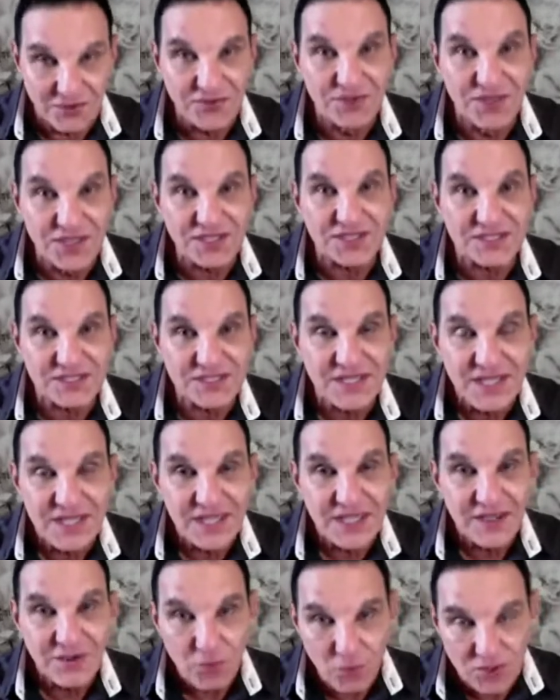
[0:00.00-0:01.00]
And this
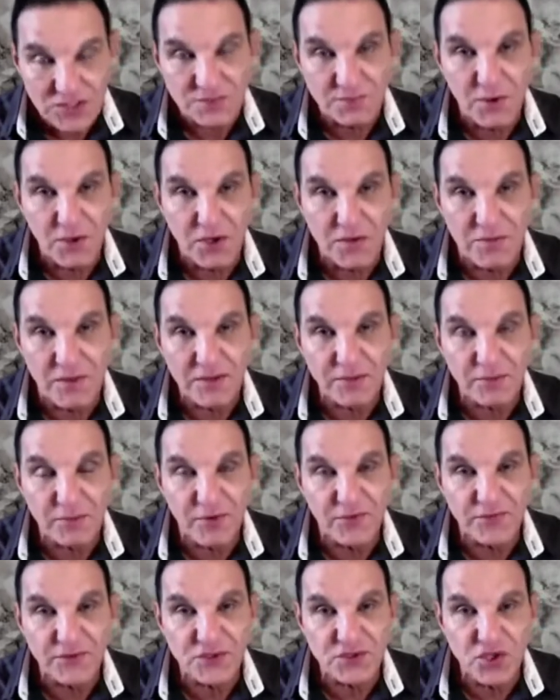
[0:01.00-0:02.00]
was spoken by the
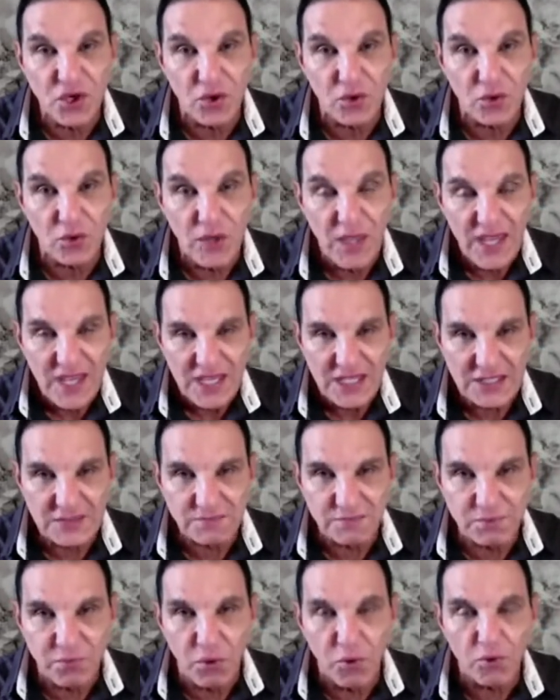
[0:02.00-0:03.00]
prophet Joel.
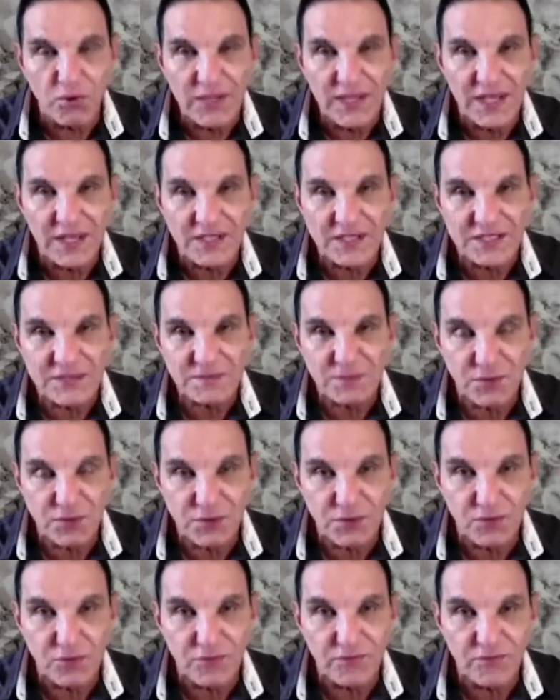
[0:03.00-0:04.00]
He's pouring out his
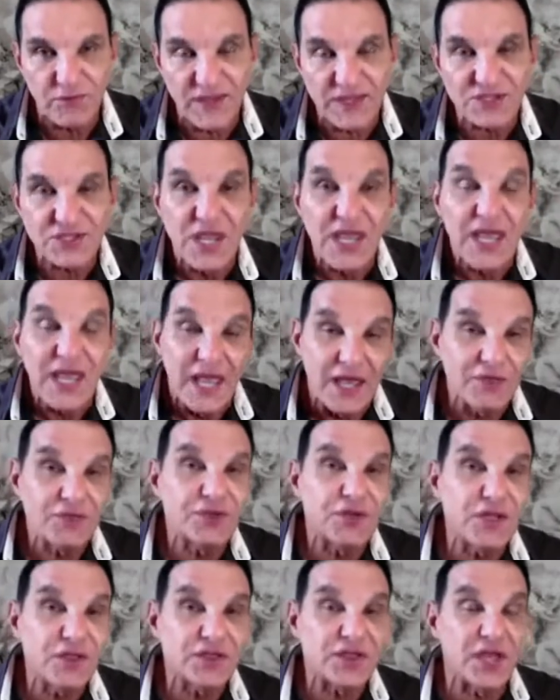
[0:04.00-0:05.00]
spirit on all flesh. And
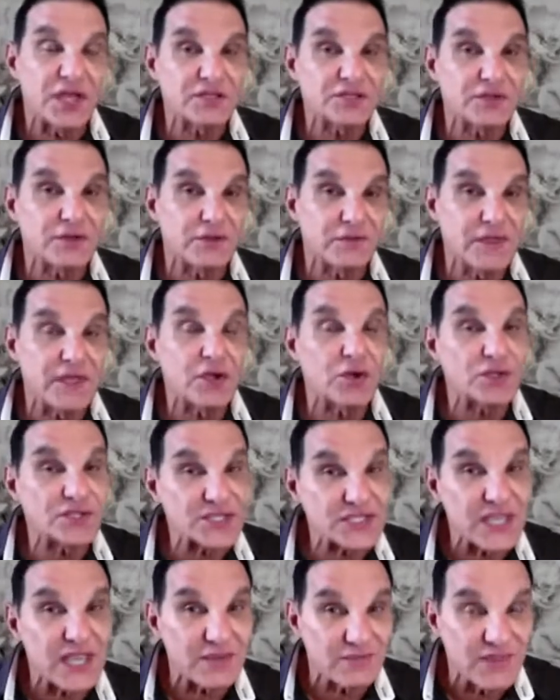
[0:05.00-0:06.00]
3,000 of them got
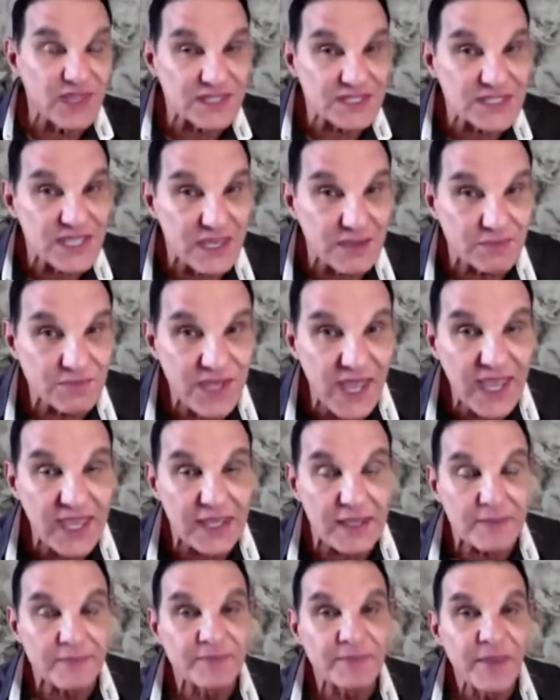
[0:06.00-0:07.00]
saved that same
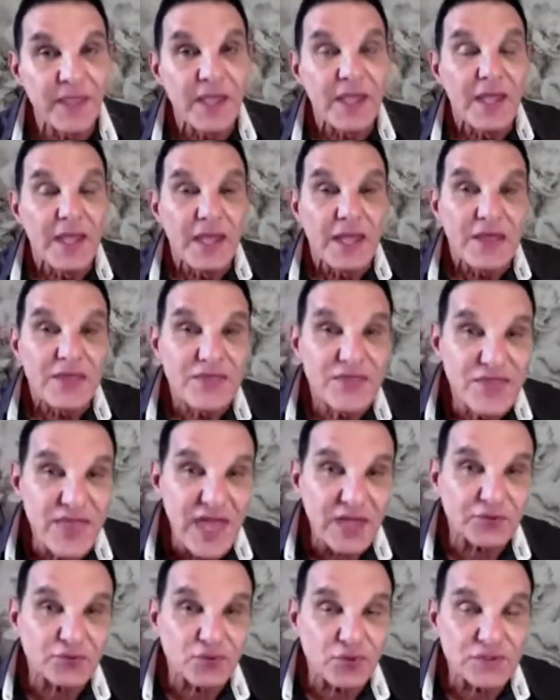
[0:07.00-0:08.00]
day.
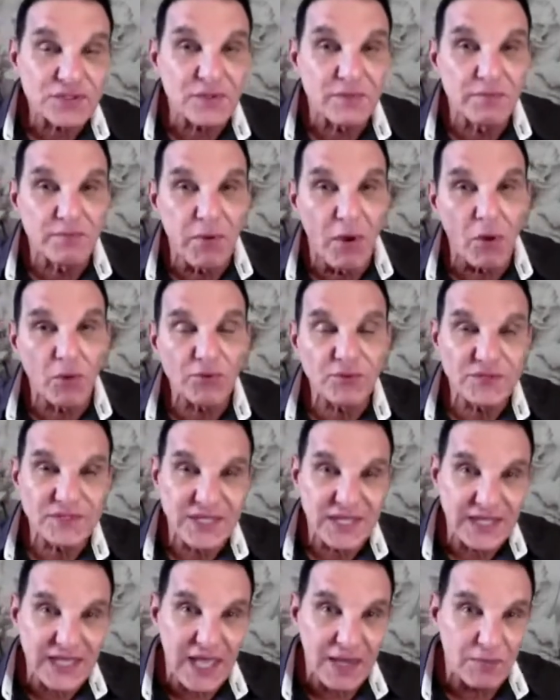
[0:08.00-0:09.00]
That was a
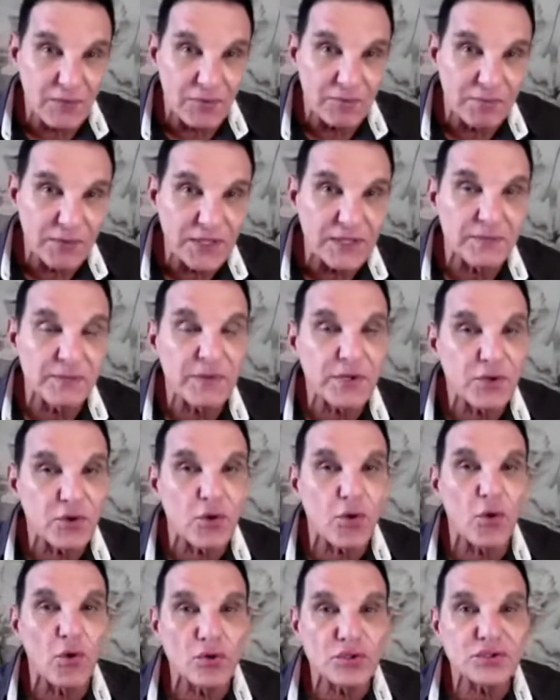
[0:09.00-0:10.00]
boldness that came on Peter
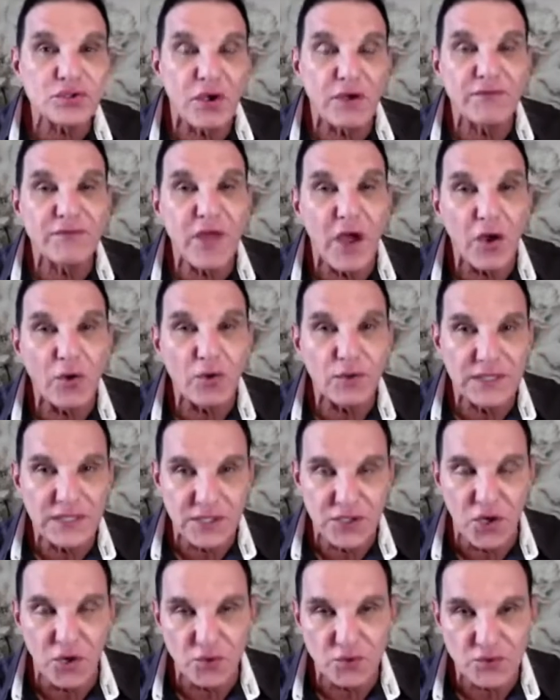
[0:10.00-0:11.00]
because of the
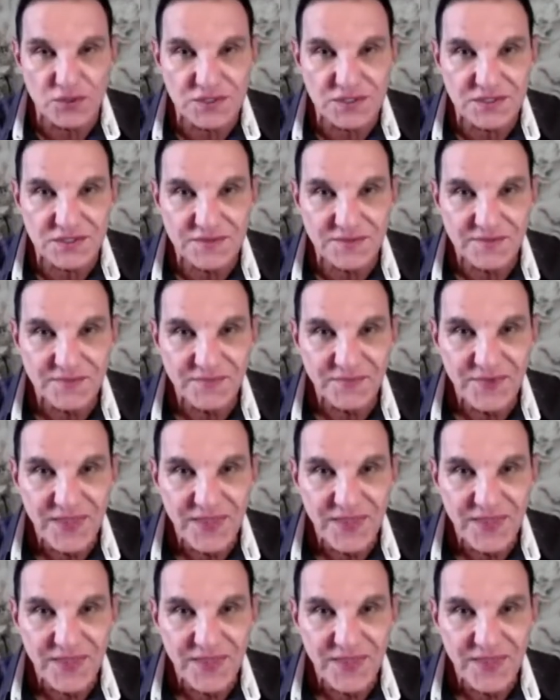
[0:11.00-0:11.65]
Holy Ghost.